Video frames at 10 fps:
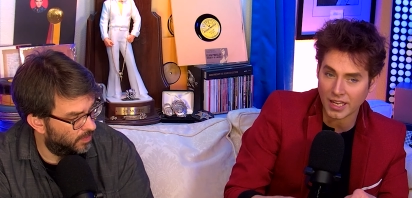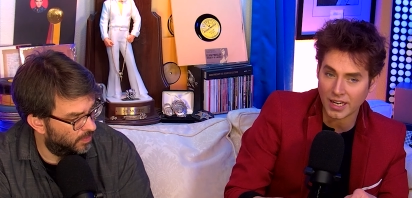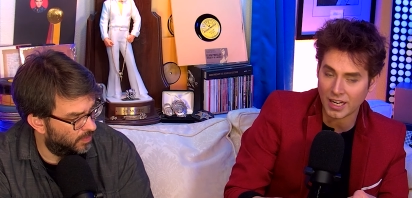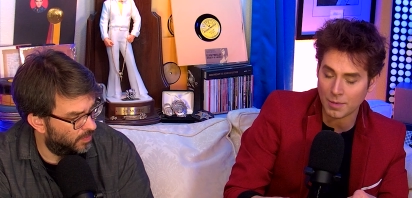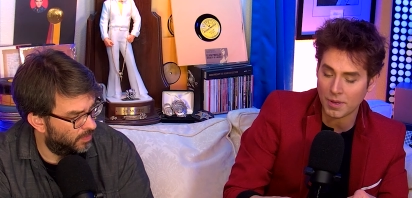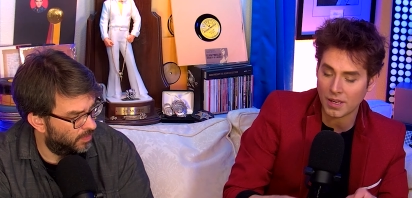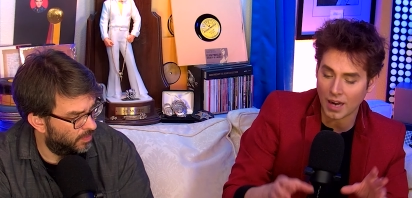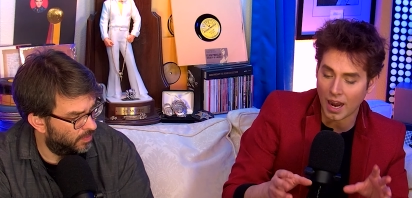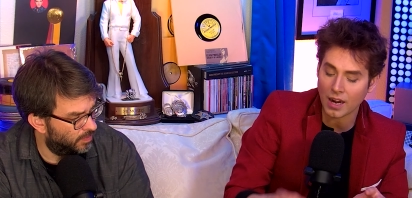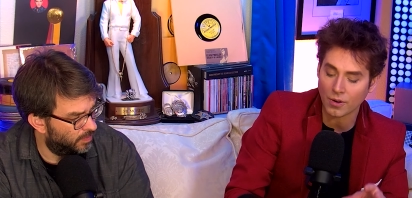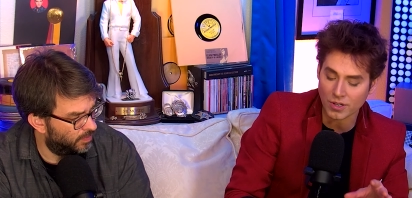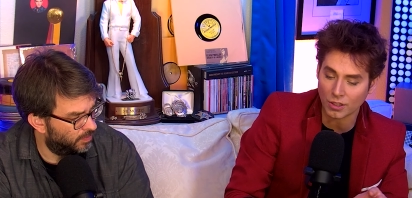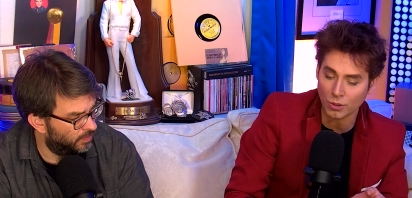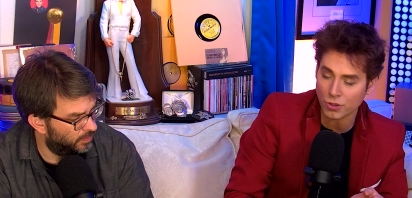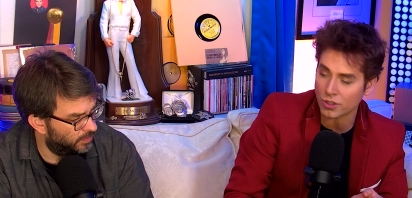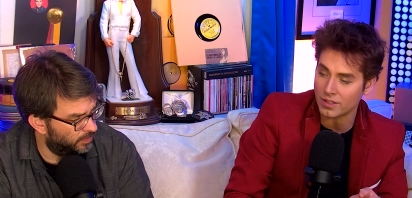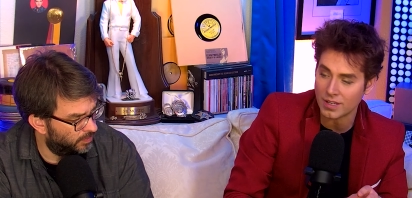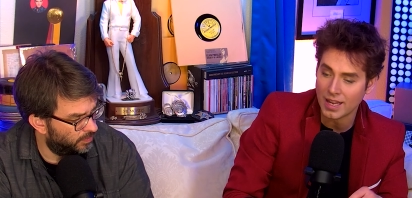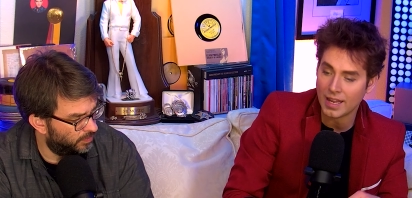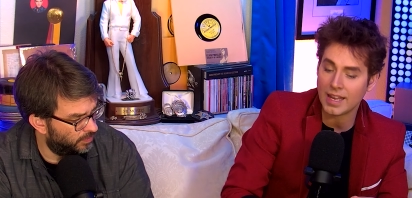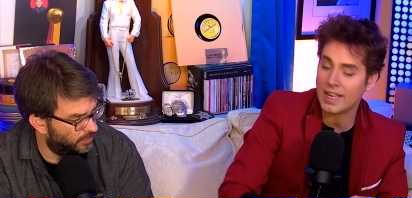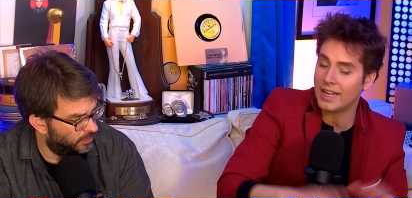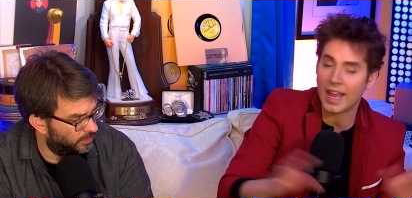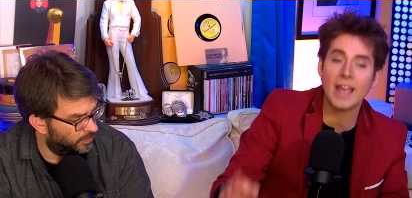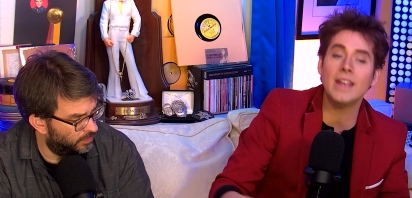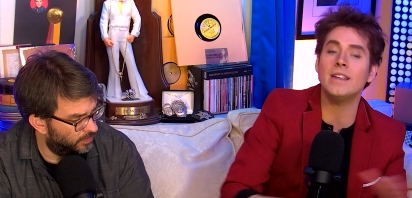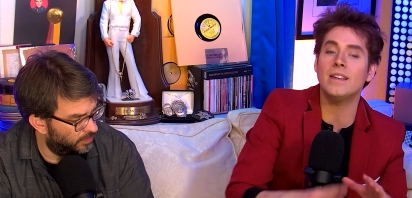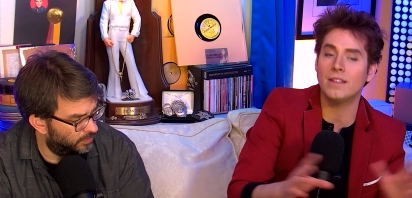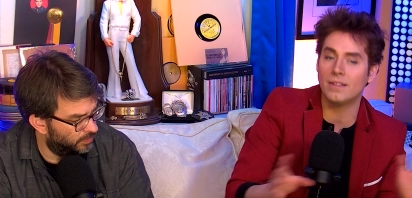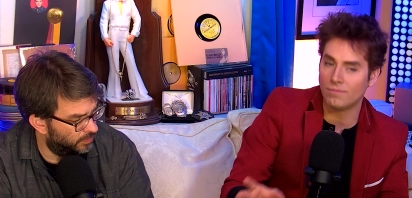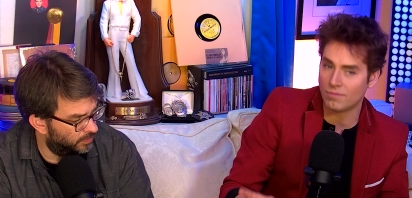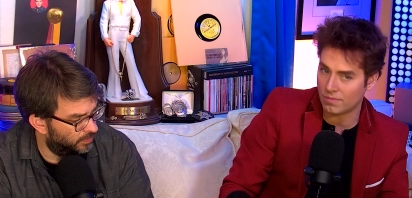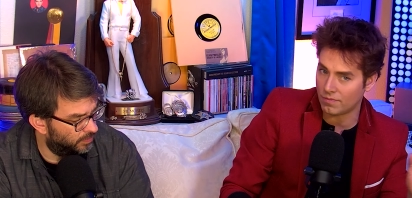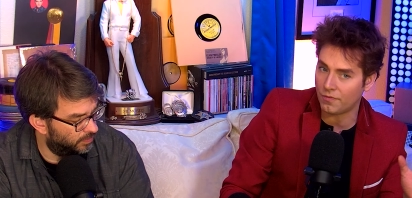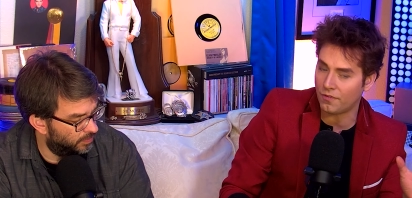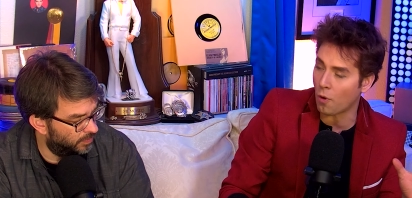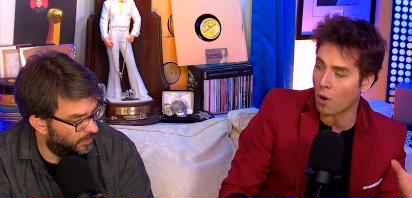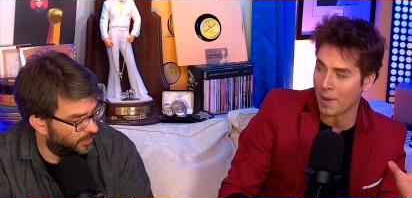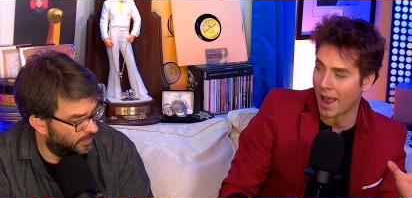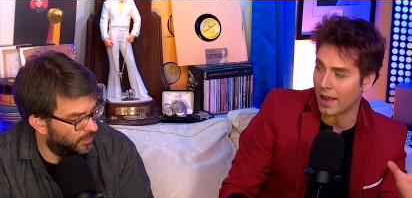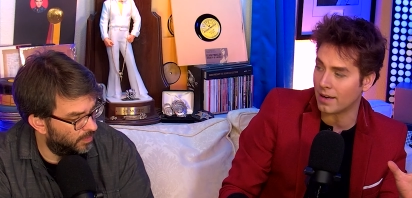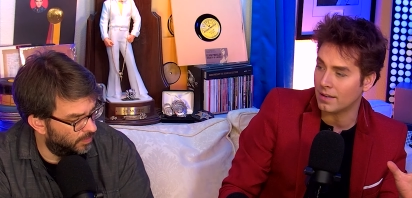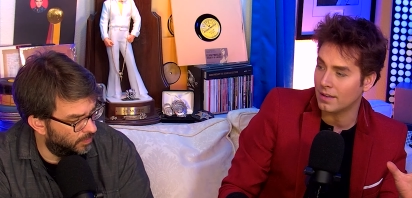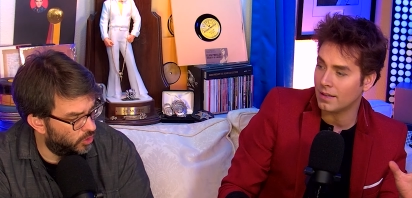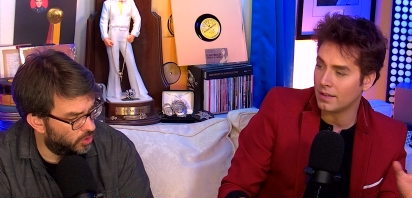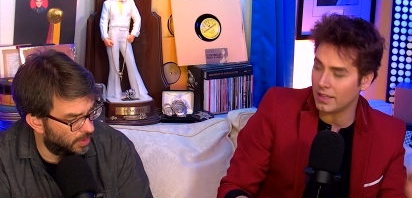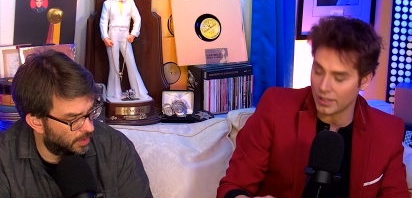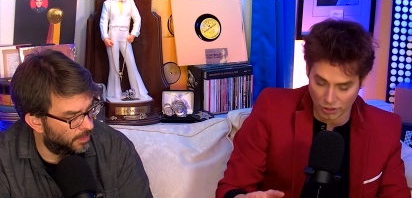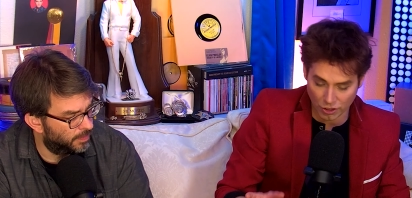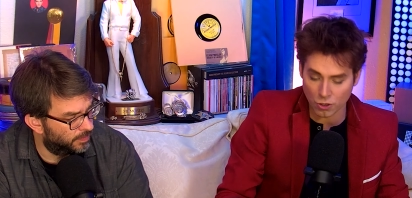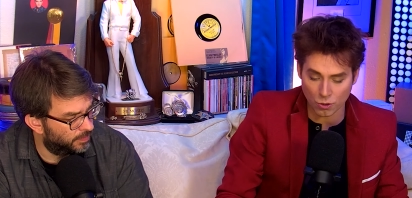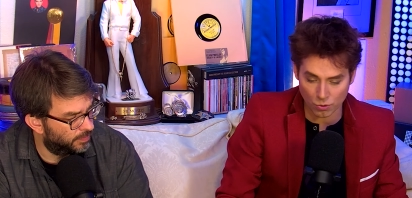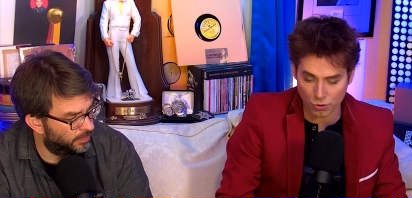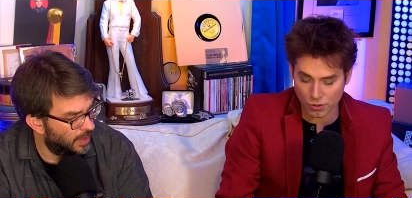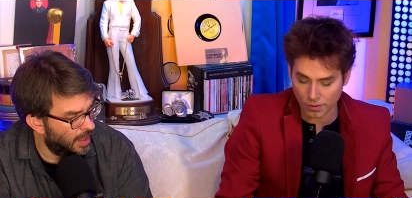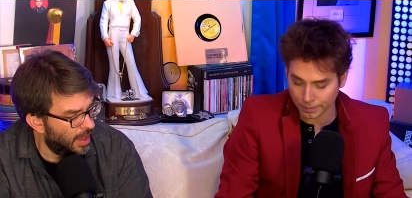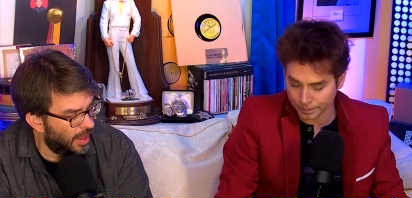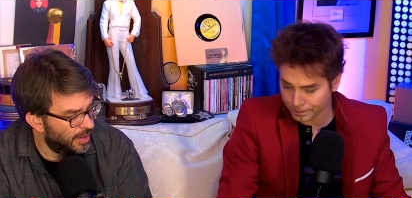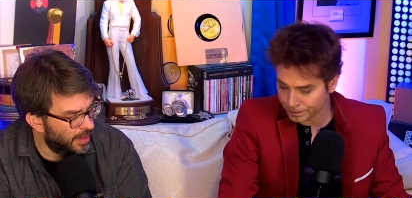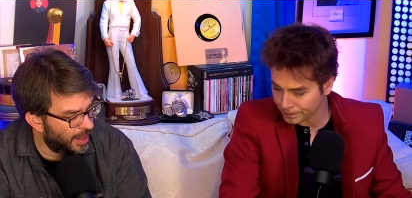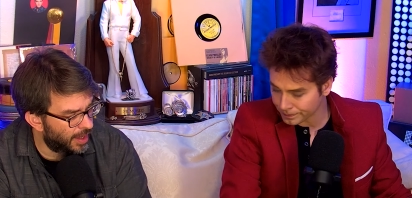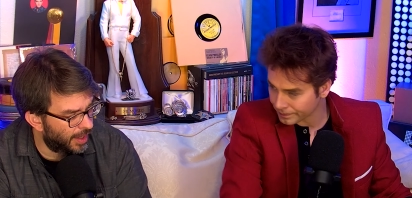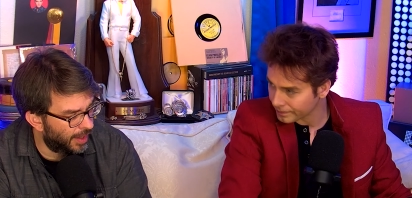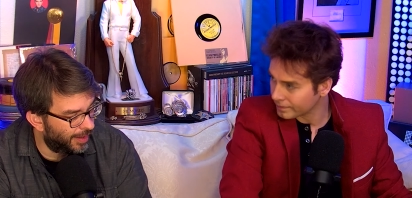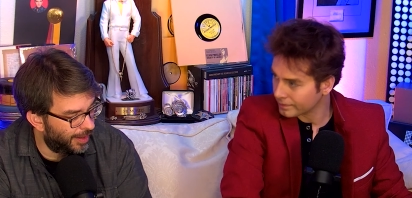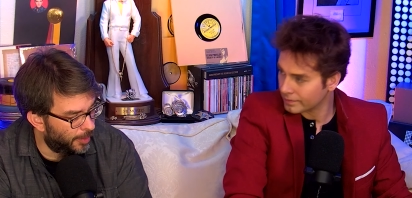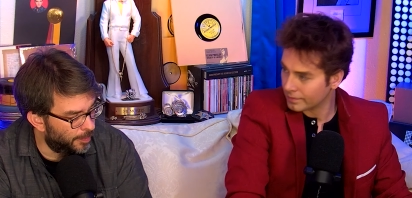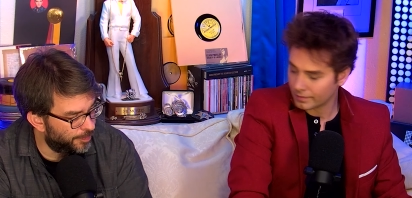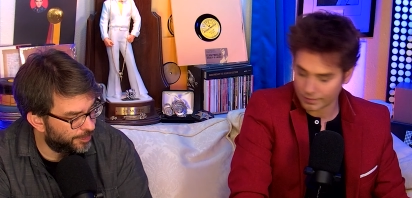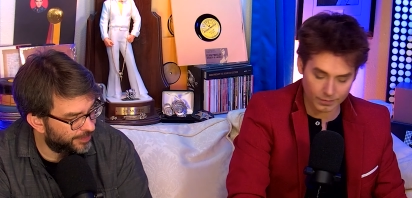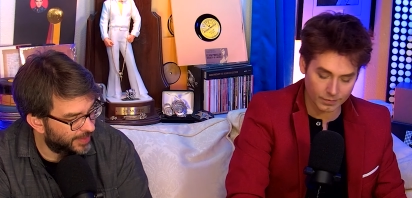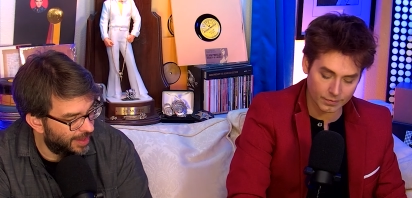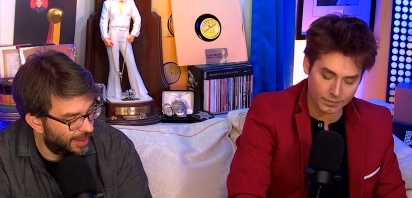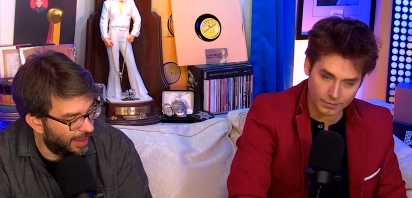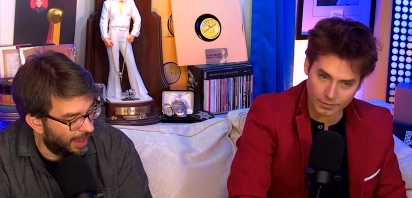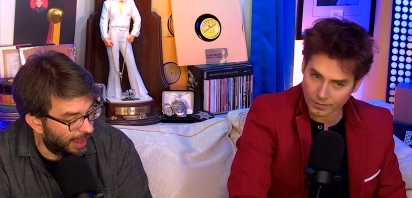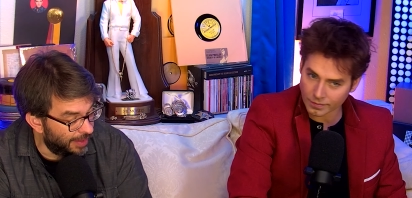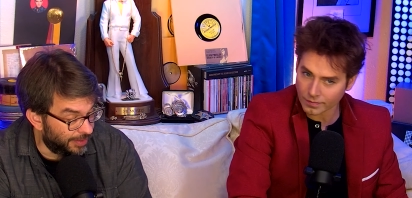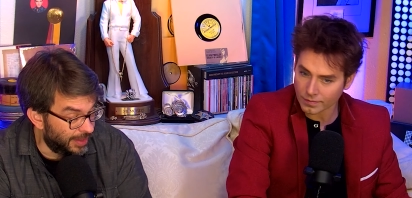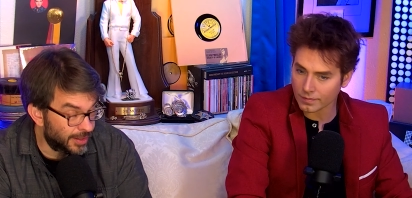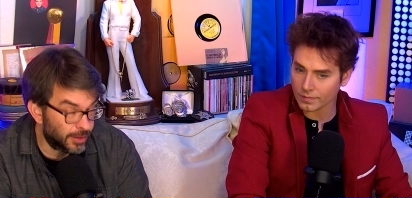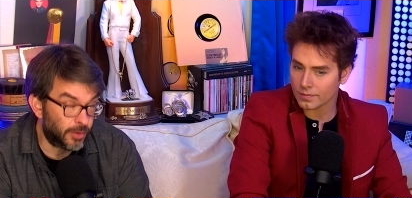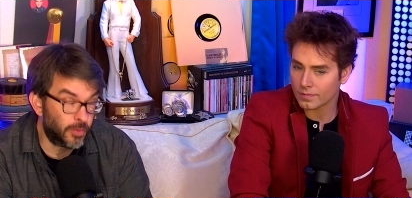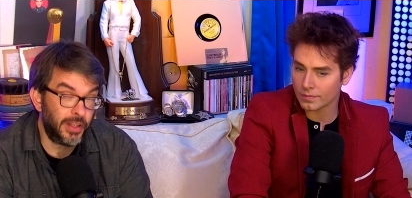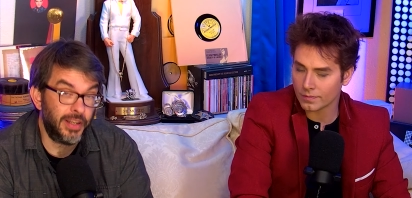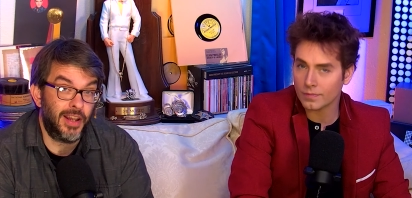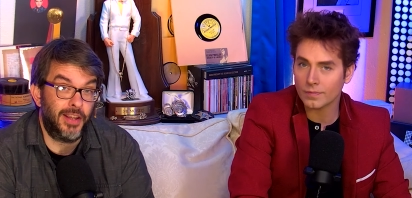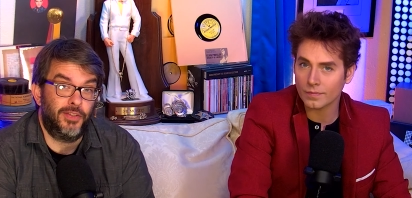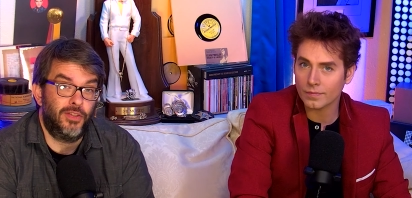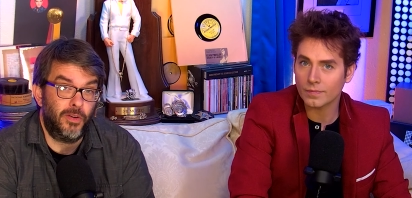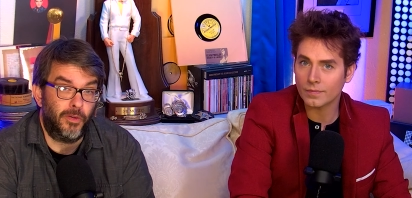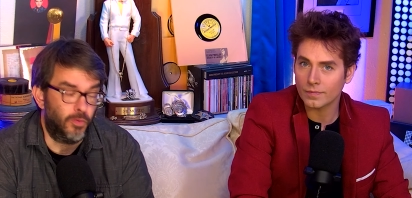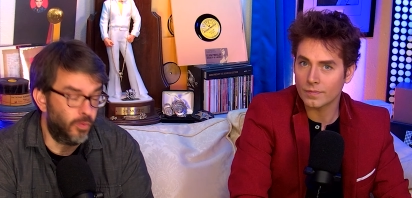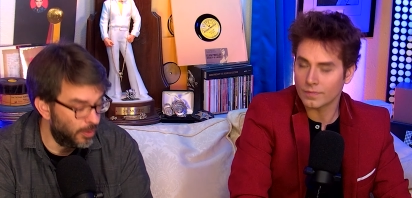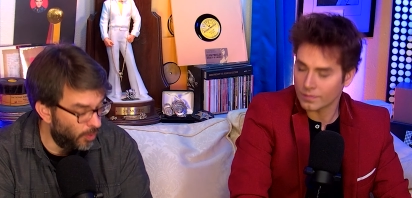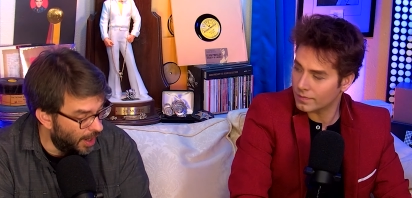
Speaker 1: 1080p in a higher resolution in any format sure. is huge.
Speaker 2: Yeah. Um, these look really nice too. We